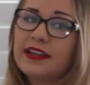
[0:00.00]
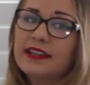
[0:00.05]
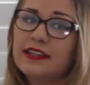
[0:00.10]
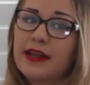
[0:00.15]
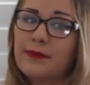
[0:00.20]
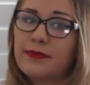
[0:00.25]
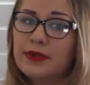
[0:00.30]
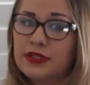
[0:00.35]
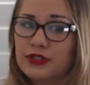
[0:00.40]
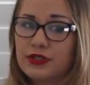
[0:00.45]

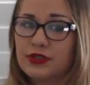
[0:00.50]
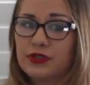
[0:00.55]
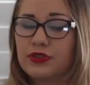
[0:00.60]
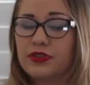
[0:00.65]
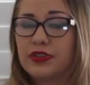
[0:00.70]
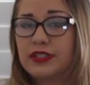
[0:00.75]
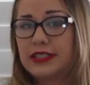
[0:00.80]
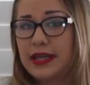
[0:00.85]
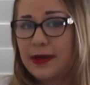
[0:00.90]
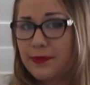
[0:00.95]
Number
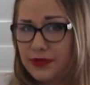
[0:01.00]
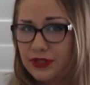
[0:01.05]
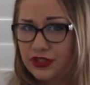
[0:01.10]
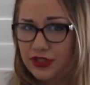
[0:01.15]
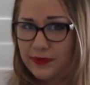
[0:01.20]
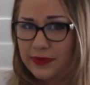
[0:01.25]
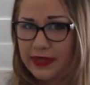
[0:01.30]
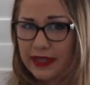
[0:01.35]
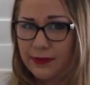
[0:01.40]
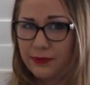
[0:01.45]
2, the
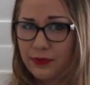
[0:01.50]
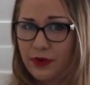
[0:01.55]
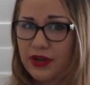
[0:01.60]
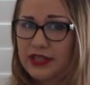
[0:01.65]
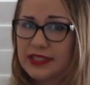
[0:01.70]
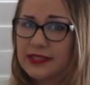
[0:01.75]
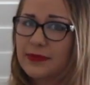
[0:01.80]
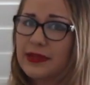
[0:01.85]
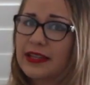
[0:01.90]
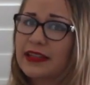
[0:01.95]
temperature being
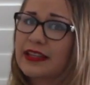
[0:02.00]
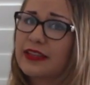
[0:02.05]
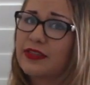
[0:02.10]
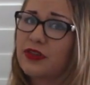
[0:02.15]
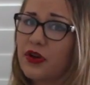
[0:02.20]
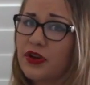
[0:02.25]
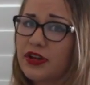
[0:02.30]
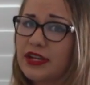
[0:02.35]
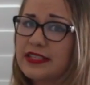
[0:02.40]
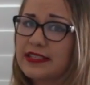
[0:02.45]
approximately
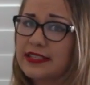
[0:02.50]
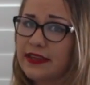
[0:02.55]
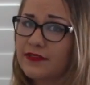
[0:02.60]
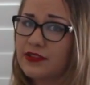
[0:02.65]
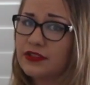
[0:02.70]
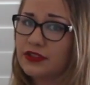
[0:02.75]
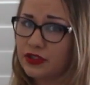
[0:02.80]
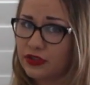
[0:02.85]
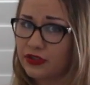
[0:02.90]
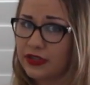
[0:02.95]

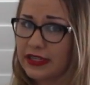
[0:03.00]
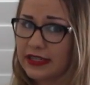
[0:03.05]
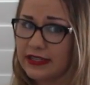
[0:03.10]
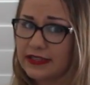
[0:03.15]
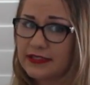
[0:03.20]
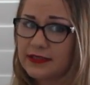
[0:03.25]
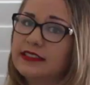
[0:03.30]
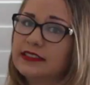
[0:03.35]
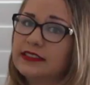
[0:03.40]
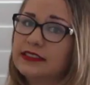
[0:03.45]
37
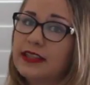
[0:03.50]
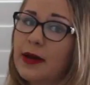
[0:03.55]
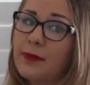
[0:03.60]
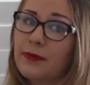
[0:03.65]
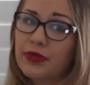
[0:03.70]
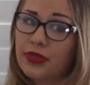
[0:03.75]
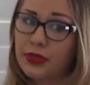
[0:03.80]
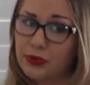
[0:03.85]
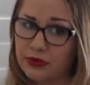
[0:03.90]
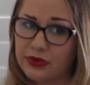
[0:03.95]
degrees. And
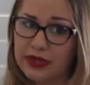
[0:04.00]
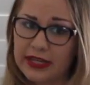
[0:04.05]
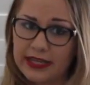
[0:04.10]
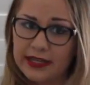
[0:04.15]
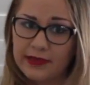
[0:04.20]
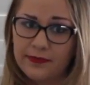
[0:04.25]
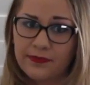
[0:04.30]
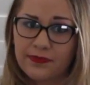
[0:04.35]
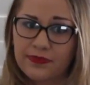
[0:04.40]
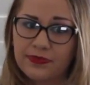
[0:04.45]
number
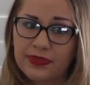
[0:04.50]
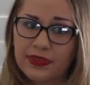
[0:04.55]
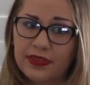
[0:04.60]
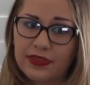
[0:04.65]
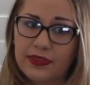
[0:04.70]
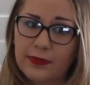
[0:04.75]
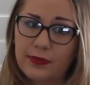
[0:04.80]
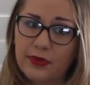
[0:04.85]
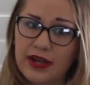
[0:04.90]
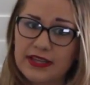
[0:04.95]
3,
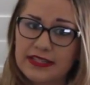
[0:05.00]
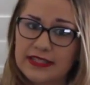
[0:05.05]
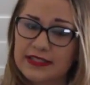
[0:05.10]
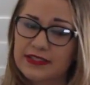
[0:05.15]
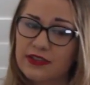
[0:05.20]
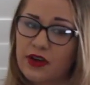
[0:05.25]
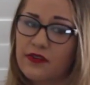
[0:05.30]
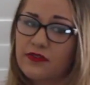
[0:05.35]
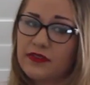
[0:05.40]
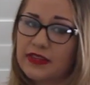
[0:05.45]
the
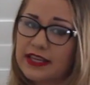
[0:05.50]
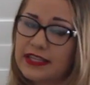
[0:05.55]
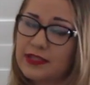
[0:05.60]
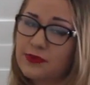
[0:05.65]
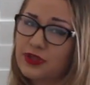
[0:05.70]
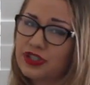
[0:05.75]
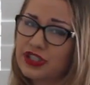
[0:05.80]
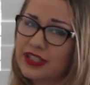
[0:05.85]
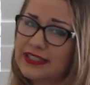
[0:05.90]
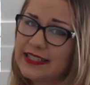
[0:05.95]
presence of
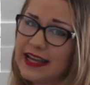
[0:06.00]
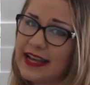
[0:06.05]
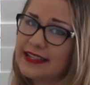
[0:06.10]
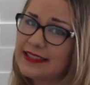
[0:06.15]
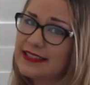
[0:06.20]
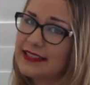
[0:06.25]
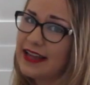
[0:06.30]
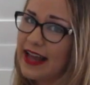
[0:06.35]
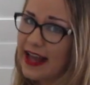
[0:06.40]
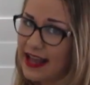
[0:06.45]
yeast which
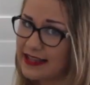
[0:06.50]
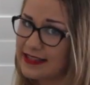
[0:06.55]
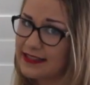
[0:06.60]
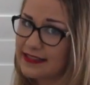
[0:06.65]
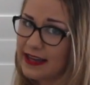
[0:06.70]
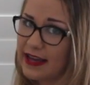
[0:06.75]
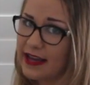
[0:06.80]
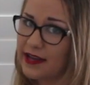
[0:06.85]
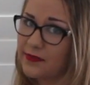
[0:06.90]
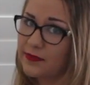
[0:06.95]
contains an
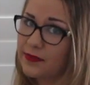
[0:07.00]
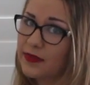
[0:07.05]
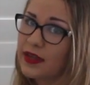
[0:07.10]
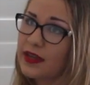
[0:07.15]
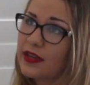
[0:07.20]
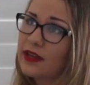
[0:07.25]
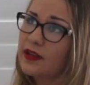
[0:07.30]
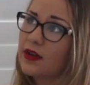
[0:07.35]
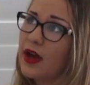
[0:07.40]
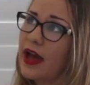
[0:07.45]
enzyme.
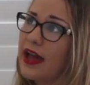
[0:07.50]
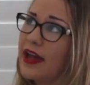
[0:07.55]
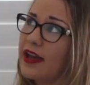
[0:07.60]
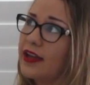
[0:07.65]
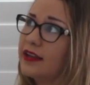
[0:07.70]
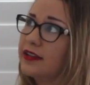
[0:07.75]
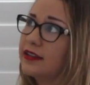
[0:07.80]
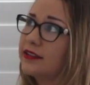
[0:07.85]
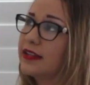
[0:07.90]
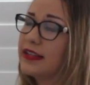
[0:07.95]

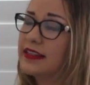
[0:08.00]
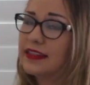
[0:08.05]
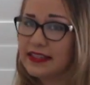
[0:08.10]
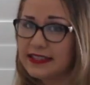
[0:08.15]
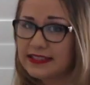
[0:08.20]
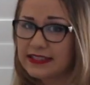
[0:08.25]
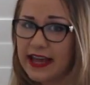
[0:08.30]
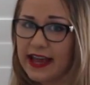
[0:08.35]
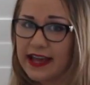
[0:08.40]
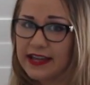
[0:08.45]
And in
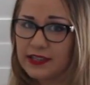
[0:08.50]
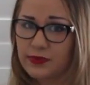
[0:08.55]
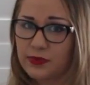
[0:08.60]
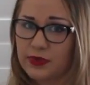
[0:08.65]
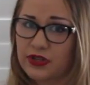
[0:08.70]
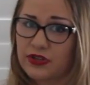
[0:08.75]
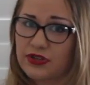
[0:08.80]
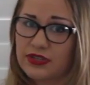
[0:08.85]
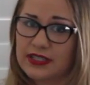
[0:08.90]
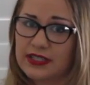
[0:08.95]
this case,
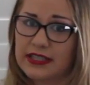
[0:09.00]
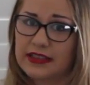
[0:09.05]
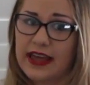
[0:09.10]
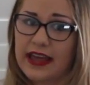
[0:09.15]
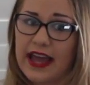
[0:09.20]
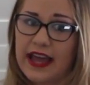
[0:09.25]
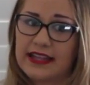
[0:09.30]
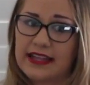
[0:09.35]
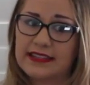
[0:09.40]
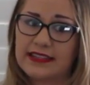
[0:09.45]
we're using
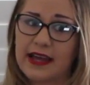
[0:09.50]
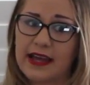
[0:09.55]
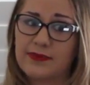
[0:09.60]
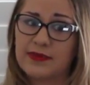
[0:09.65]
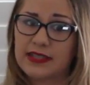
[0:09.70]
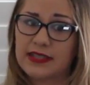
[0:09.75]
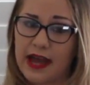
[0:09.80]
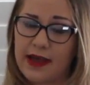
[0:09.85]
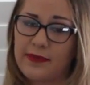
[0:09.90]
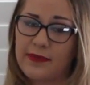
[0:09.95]
the enzyme
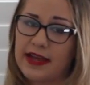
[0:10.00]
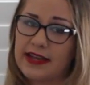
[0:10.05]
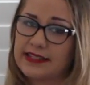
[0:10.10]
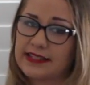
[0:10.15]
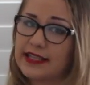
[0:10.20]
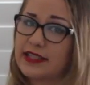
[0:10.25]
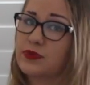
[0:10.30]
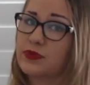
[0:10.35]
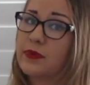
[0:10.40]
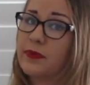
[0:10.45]

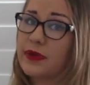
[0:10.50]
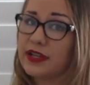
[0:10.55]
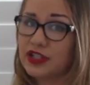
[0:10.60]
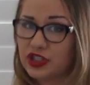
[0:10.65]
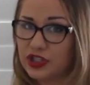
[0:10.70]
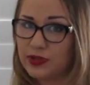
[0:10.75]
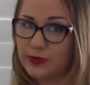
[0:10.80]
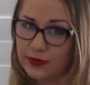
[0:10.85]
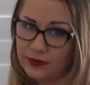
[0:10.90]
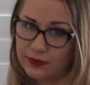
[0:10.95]
zymase, as we
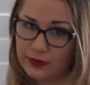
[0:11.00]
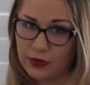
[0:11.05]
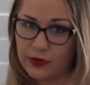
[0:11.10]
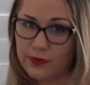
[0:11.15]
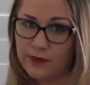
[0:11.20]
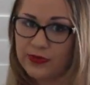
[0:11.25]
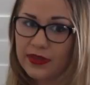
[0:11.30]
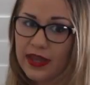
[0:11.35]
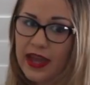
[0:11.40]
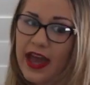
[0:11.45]
mentioned
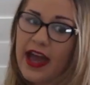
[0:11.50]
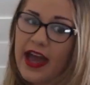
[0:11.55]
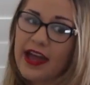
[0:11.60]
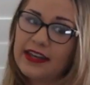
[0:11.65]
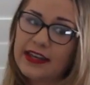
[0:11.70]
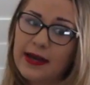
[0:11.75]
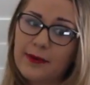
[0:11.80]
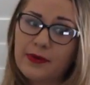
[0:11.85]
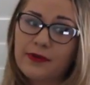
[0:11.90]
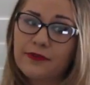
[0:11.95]
before.
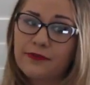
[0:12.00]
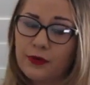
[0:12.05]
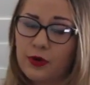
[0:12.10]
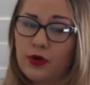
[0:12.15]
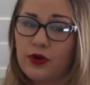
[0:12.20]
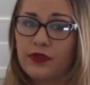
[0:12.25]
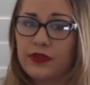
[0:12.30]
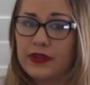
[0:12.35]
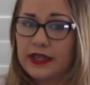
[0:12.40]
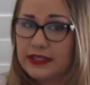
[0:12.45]
Number
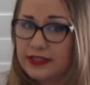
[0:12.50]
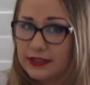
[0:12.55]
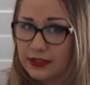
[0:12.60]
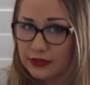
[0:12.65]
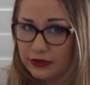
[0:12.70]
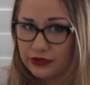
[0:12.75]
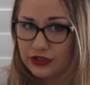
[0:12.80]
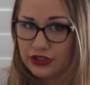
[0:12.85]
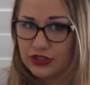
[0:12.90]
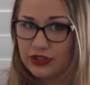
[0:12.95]
4, the
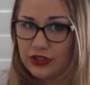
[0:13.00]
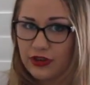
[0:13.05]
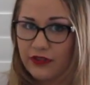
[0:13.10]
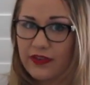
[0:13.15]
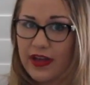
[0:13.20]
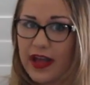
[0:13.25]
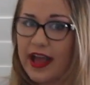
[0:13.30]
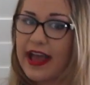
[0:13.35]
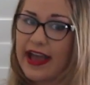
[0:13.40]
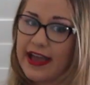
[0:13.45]
exclusion
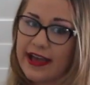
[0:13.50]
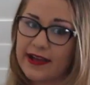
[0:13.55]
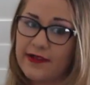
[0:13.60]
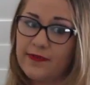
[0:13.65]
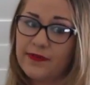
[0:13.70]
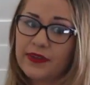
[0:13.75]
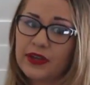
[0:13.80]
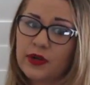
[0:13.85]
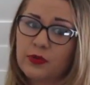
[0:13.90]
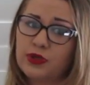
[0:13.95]
of
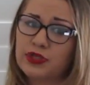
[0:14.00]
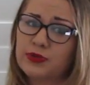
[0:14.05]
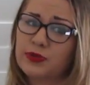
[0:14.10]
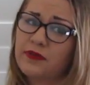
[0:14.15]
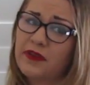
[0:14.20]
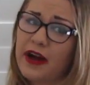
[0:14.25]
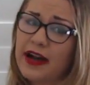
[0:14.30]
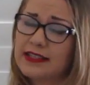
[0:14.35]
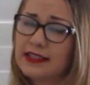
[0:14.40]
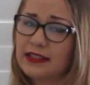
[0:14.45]
air, which
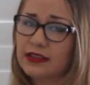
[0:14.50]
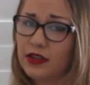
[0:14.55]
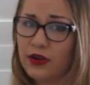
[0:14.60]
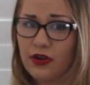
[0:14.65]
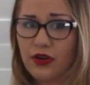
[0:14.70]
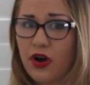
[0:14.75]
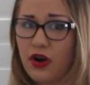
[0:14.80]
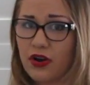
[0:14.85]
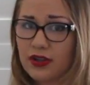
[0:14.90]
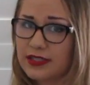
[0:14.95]
provides a
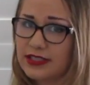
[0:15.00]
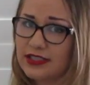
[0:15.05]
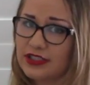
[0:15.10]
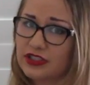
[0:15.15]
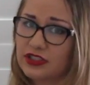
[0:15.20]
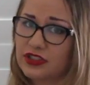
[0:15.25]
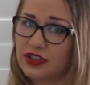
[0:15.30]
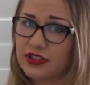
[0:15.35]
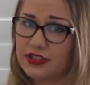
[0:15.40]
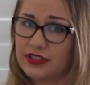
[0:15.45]
low
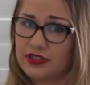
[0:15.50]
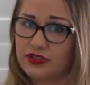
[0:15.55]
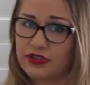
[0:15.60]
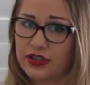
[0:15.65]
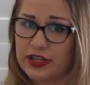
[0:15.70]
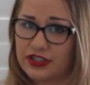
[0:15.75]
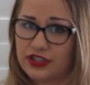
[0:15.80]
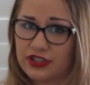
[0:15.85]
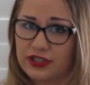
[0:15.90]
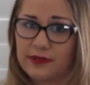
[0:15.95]
oxygen
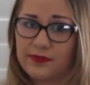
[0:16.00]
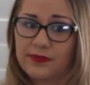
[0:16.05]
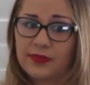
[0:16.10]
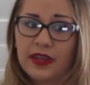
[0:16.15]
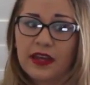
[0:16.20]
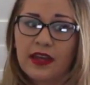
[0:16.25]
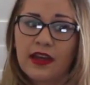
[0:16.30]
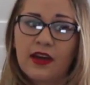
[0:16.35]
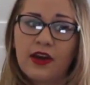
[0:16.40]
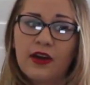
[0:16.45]
concentration.
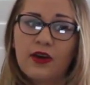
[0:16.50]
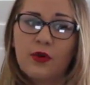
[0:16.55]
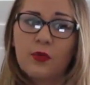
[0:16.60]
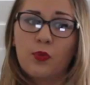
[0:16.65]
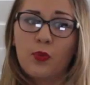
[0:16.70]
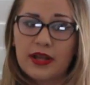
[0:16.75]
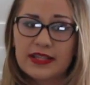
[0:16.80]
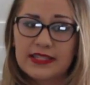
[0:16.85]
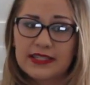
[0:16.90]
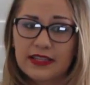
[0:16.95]

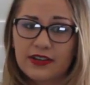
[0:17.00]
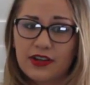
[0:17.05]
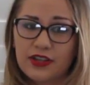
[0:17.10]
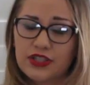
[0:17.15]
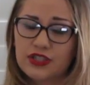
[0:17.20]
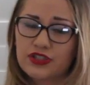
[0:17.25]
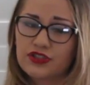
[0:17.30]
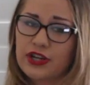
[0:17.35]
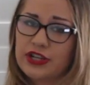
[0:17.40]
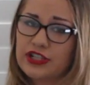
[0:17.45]
Once the
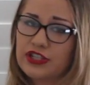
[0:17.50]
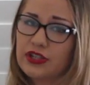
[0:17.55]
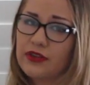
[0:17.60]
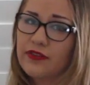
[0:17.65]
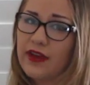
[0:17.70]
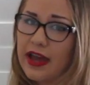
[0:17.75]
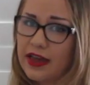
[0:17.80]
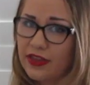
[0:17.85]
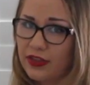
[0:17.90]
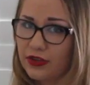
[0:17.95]
concentration
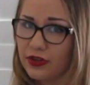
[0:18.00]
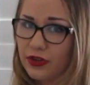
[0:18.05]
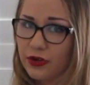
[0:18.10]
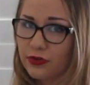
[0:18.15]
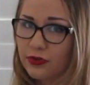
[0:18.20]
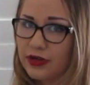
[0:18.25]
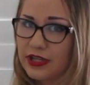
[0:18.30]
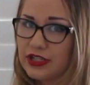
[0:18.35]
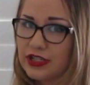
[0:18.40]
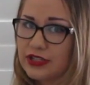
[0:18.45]
of
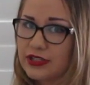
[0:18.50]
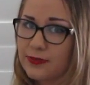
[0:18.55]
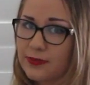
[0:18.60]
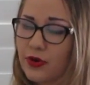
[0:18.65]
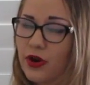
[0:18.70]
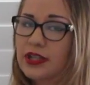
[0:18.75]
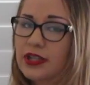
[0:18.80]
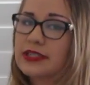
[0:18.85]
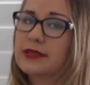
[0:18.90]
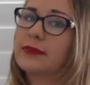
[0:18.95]
ethanol reaches
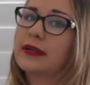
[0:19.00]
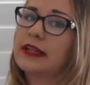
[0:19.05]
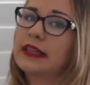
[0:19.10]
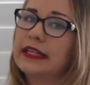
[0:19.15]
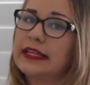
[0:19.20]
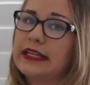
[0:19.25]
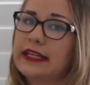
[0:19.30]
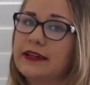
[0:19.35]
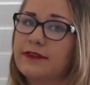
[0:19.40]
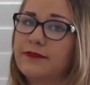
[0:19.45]

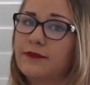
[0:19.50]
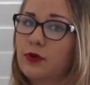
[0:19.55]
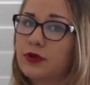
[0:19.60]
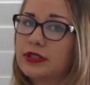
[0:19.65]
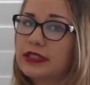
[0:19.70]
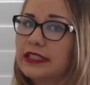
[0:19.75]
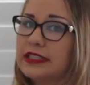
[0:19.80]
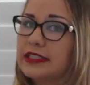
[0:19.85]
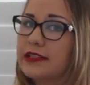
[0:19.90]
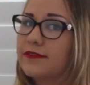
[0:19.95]
approximately
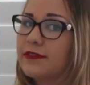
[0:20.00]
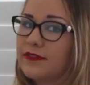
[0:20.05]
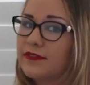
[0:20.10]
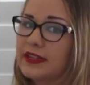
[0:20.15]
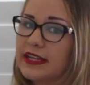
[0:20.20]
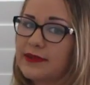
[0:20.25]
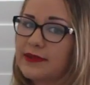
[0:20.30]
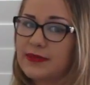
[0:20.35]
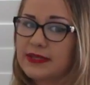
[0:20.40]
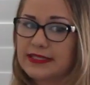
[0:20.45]
14 to
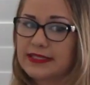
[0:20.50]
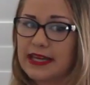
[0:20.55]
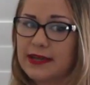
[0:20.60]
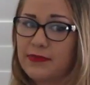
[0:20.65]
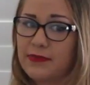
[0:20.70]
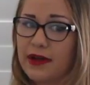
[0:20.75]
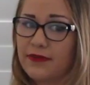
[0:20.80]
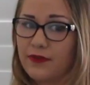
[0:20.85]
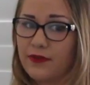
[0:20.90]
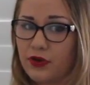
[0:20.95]

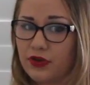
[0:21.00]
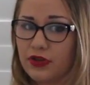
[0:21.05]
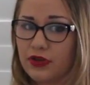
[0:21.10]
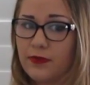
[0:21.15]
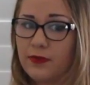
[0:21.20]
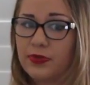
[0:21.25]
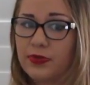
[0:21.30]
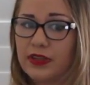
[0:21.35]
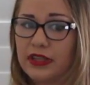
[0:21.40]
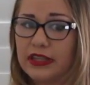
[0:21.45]
15% by
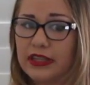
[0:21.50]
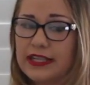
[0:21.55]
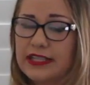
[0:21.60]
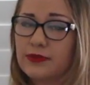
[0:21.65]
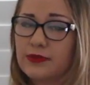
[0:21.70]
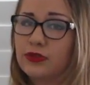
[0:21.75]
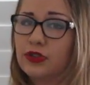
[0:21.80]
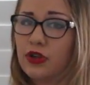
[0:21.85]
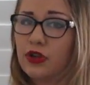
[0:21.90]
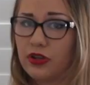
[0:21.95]
volume, the
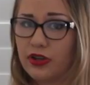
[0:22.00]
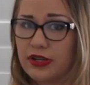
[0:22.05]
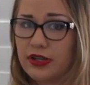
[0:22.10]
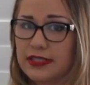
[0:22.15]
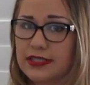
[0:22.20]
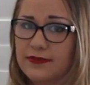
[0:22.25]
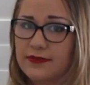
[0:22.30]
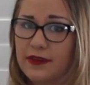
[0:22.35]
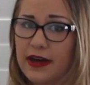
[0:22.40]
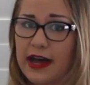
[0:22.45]
yeast will no longer
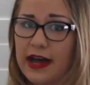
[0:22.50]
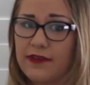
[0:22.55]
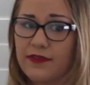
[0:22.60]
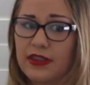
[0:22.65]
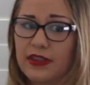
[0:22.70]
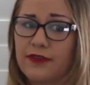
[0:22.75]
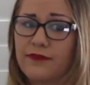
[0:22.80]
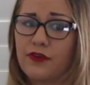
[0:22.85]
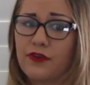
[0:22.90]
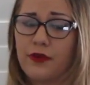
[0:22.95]
survive
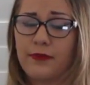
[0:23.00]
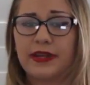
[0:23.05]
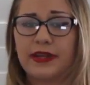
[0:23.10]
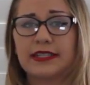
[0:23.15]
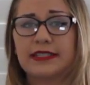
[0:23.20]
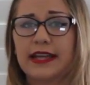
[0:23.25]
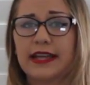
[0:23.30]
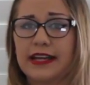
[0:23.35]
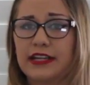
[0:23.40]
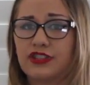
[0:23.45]
and the
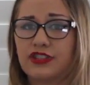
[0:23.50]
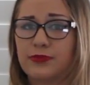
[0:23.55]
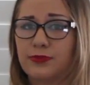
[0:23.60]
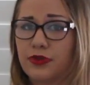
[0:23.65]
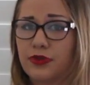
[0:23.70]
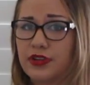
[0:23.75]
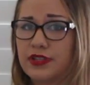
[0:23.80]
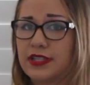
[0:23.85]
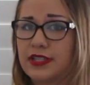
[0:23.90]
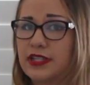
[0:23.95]

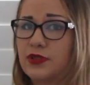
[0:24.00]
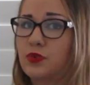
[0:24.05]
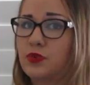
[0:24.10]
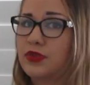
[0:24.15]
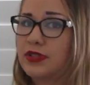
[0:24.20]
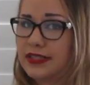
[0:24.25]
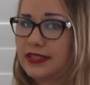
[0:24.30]
fermentation process will